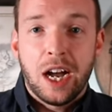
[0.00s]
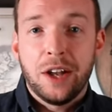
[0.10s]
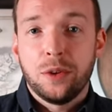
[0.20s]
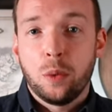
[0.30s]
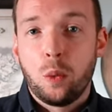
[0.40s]

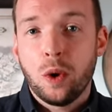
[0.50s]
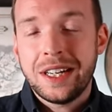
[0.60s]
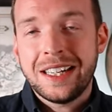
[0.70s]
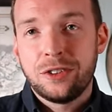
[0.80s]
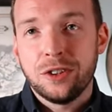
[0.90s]
And what
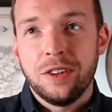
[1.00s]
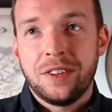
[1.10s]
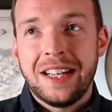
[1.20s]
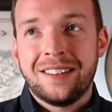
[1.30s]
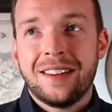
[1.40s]
it does,
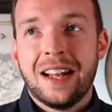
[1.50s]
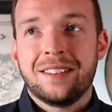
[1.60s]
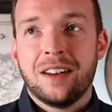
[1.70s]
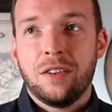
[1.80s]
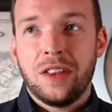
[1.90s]
it
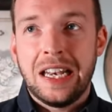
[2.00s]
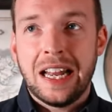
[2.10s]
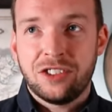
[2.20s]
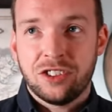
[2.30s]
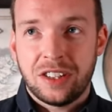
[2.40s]
sets out the
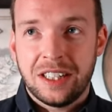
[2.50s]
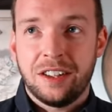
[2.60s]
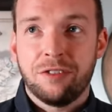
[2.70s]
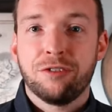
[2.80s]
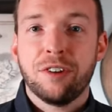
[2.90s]

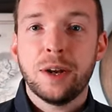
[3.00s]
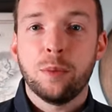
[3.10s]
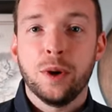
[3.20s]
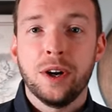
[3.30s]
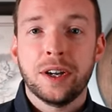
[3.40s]
legislative
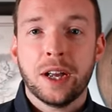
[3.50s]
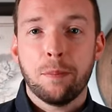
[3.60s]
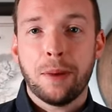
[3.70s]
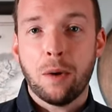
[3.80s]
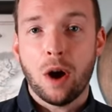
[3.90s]
framework
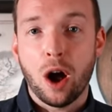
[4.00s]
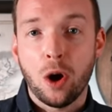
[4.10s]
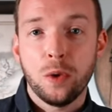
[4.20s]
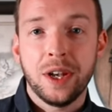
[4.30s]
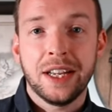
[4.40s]
about
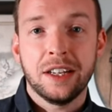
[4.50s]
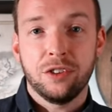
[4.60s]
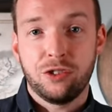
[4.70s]
owning